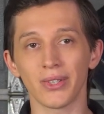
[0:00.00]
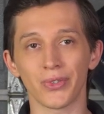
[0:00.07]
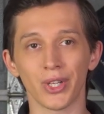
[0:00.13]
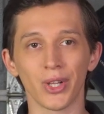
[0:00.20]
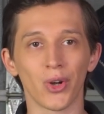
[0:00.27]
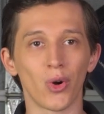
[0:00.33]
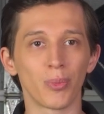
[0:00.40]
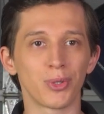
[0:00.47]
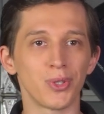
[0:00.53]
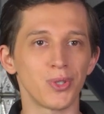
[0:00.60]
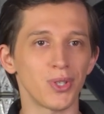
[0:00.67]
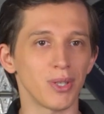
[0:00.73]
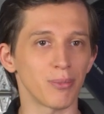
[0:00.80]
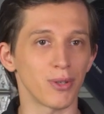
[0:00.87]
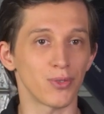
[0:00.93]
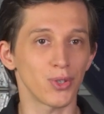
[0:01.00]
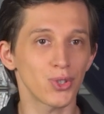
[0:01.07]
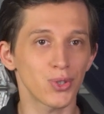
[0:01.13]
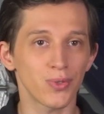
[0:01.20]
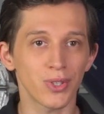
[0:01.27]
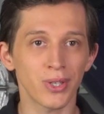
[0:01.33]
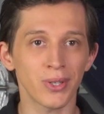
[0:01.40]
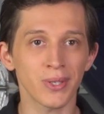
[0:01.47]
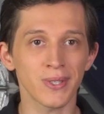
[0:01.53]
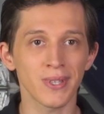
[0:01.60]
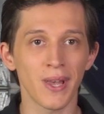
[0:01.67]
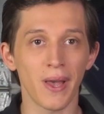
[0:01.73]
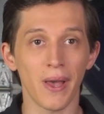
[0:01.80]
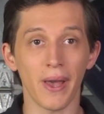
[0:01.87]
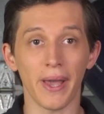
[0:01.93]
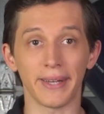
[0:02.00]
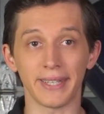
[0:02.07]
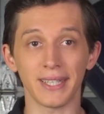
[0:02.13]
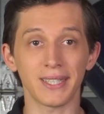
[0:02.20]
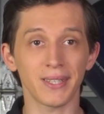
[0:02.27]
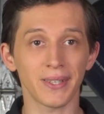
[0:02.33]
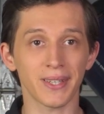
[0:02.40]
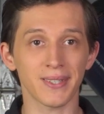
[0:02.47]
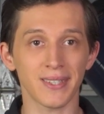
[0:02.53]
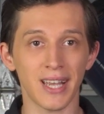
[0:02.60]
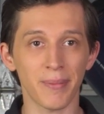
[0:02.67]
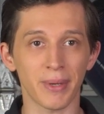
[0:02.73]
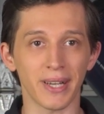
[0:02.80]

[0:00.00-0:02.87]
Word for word: really hope to see you in my future videos, and until next time